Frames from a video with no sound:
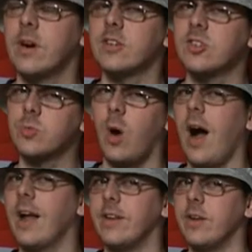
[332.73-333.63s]
Well, this is
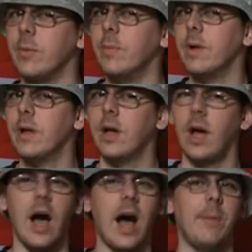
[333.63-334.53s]
what I'd do.
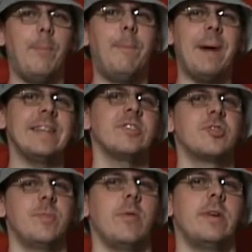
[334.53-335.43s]
I'd
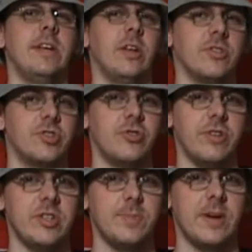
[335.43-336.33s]
ban smoking on the
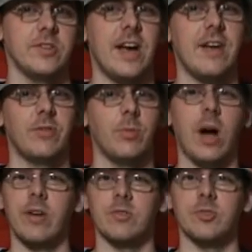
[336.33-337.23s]
streets because
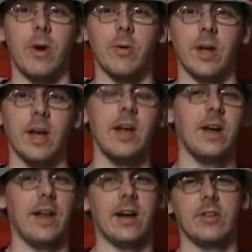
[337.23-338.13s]
after I don't smoke,
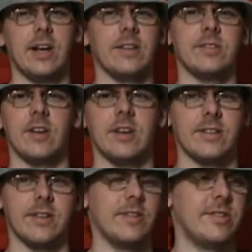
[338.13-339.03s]
and I go down
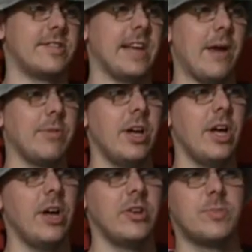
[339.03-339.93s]
uh, into town, and
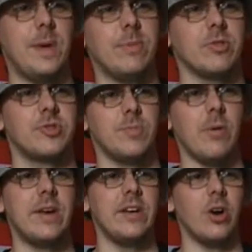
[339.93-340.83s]
there's people
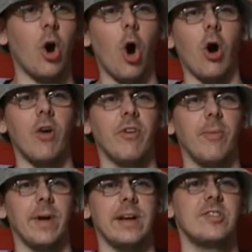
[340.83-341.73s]
smoking all
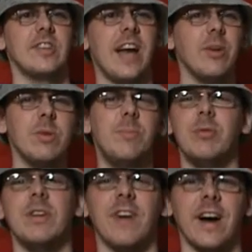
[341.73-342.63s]
over the place. I don't
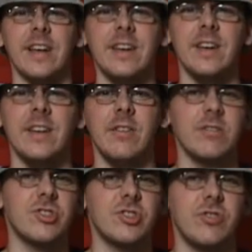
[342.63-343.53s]
want to breathe iron.
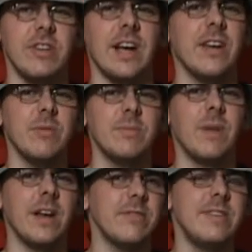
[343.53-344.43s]
You on the street. I don't.
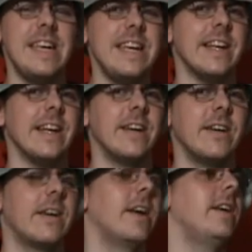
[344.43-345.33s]
Want to, I don't need it.
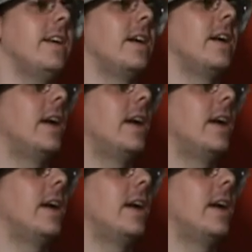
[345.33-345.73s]
Okay.